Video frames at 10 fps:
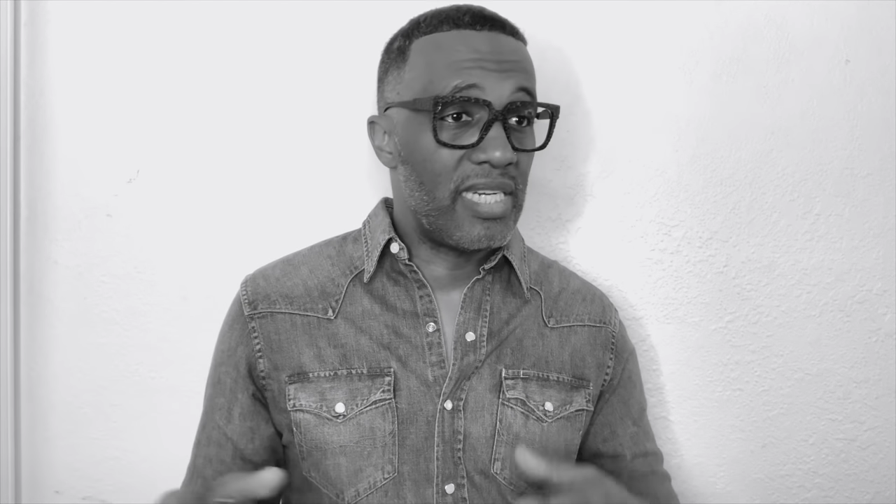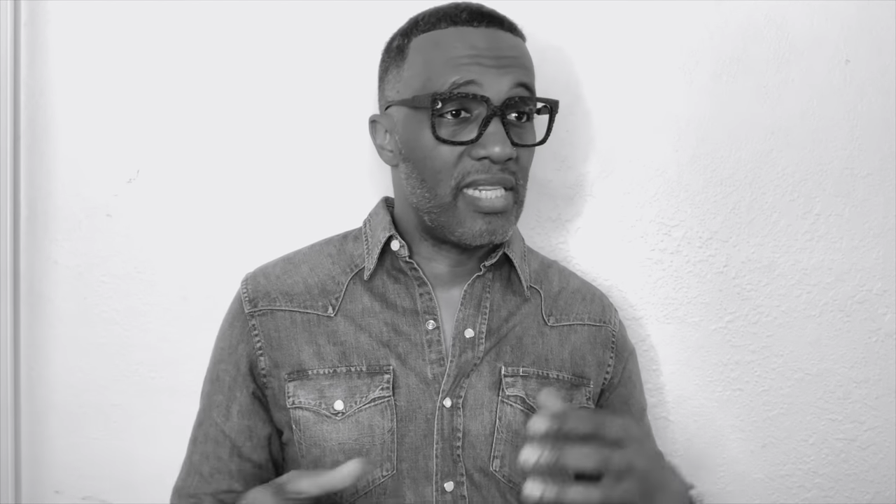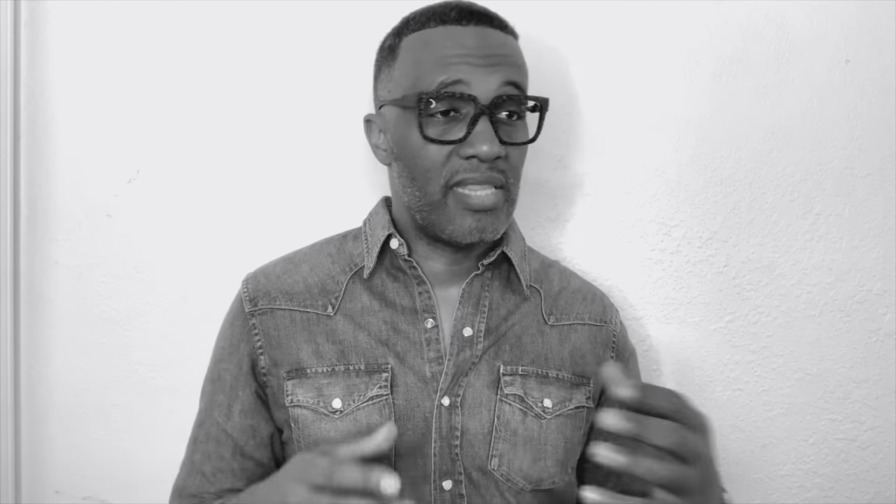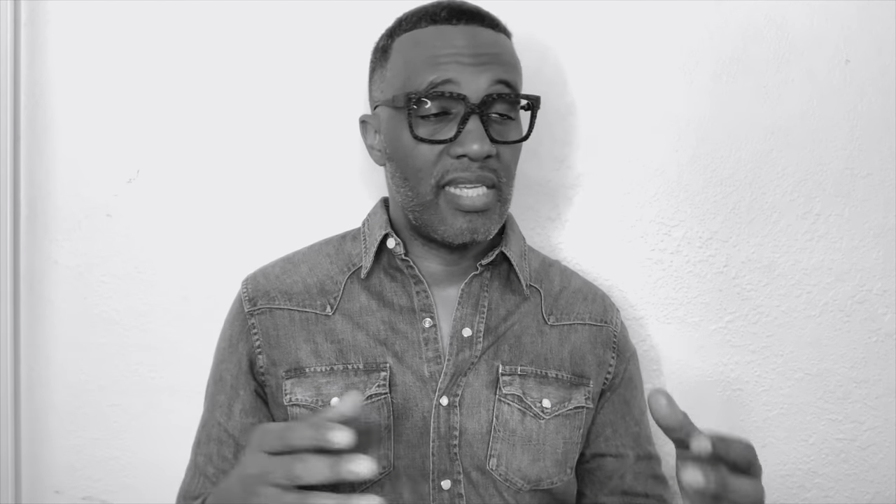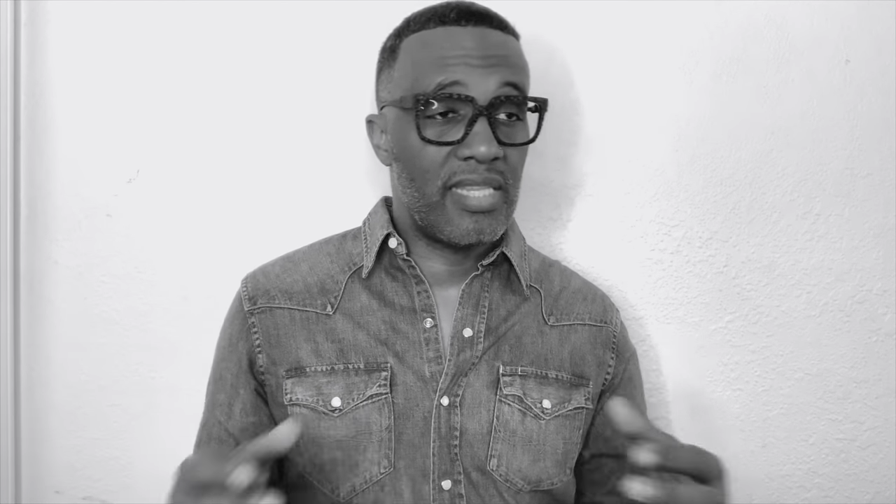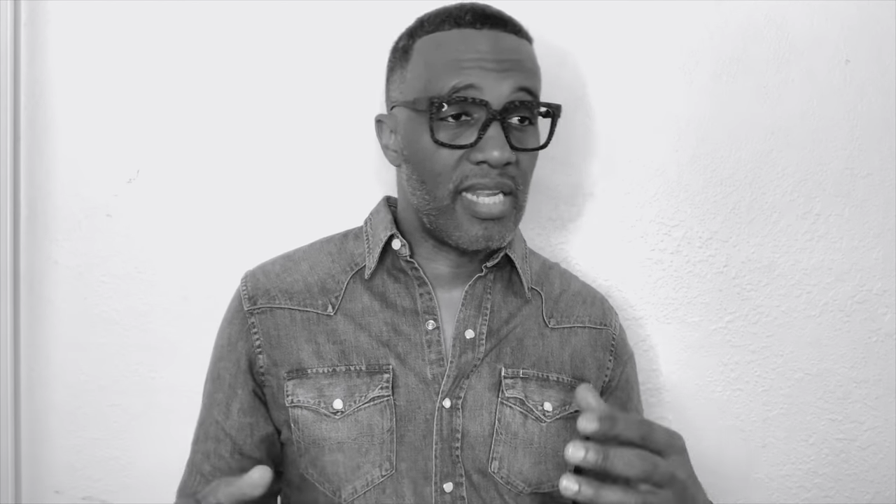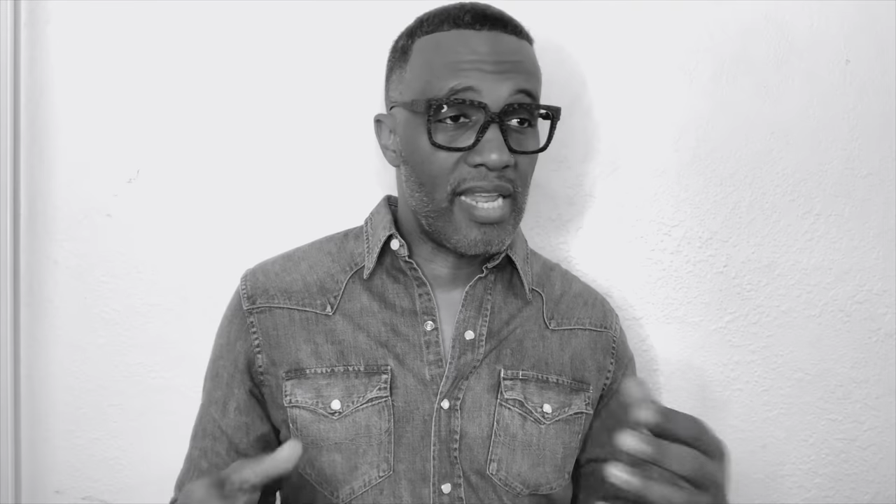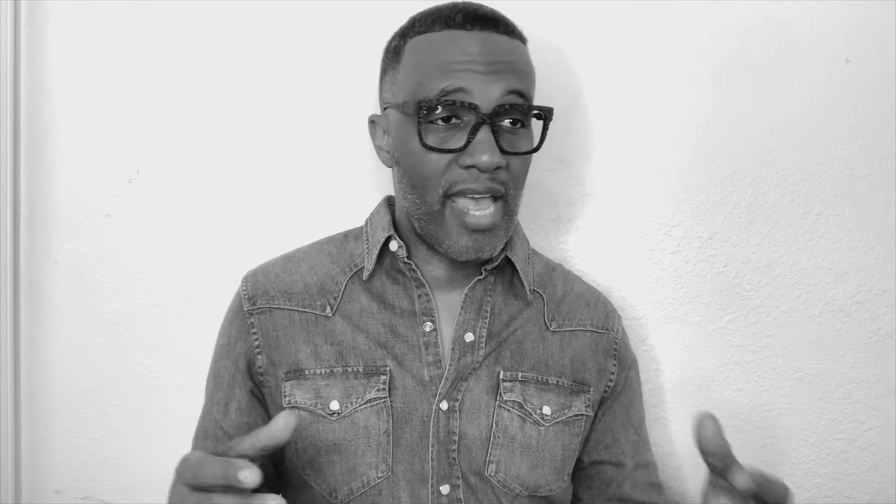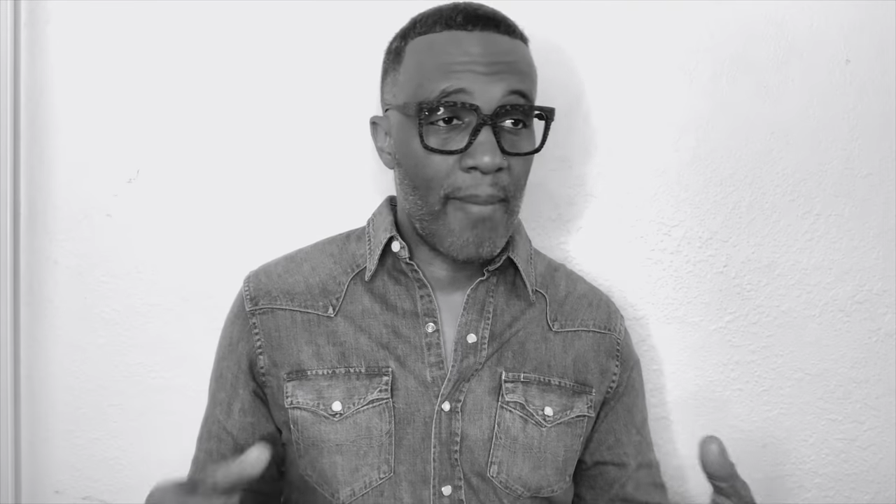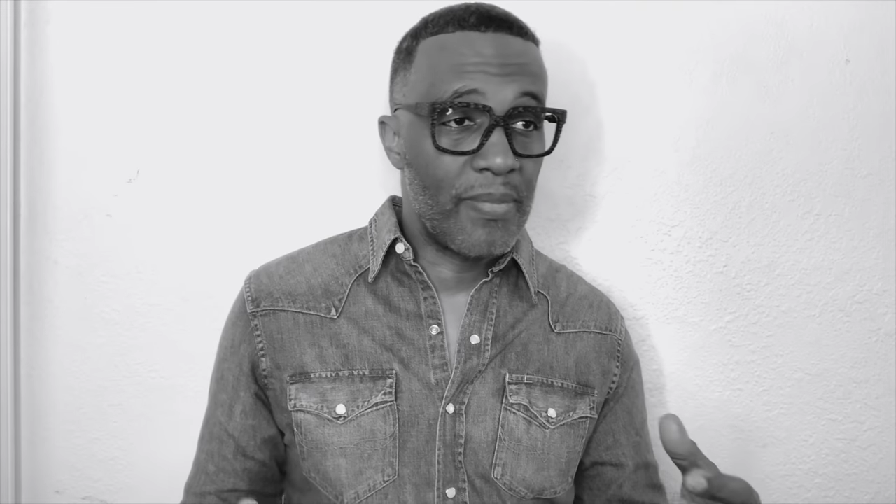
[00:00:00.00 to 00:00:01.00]
anything that
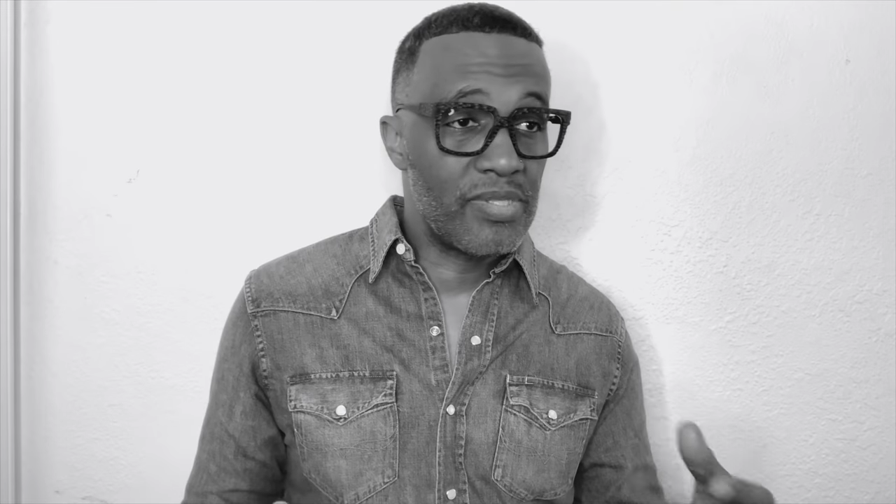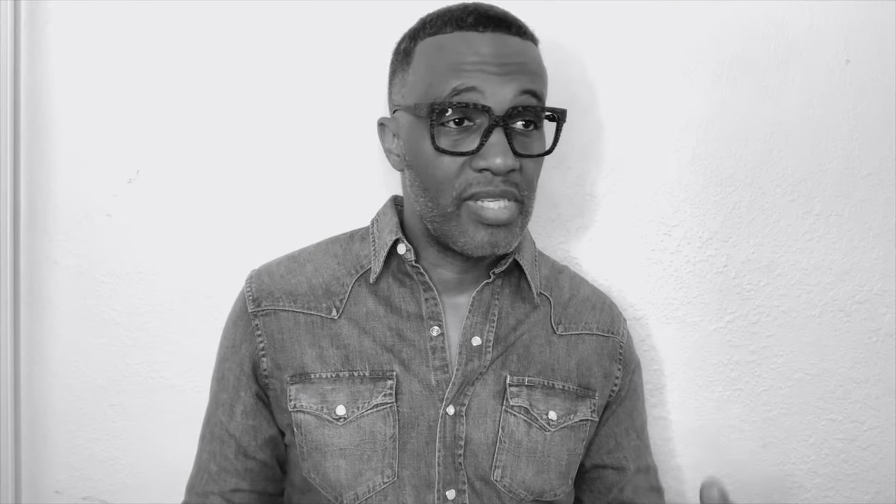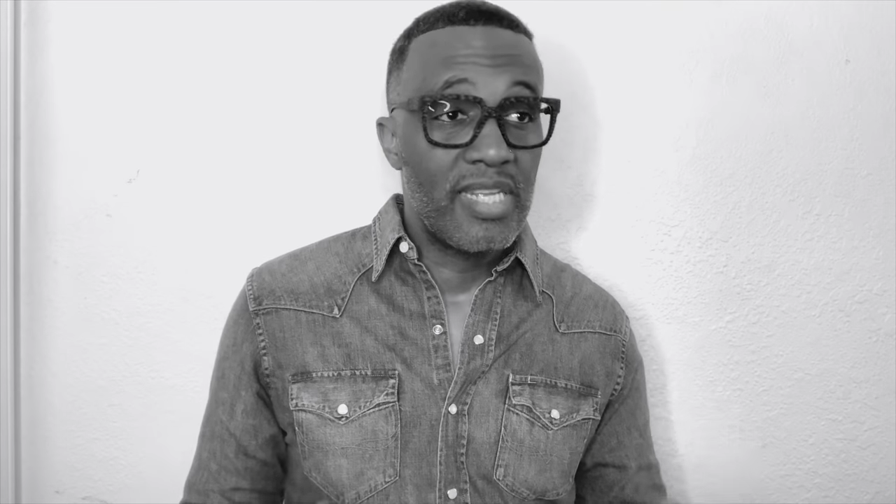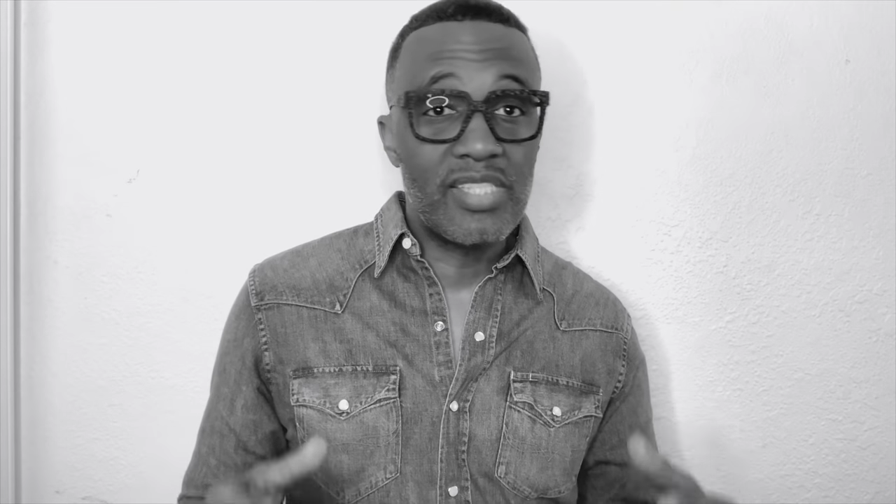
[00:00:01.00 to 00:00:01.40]
happens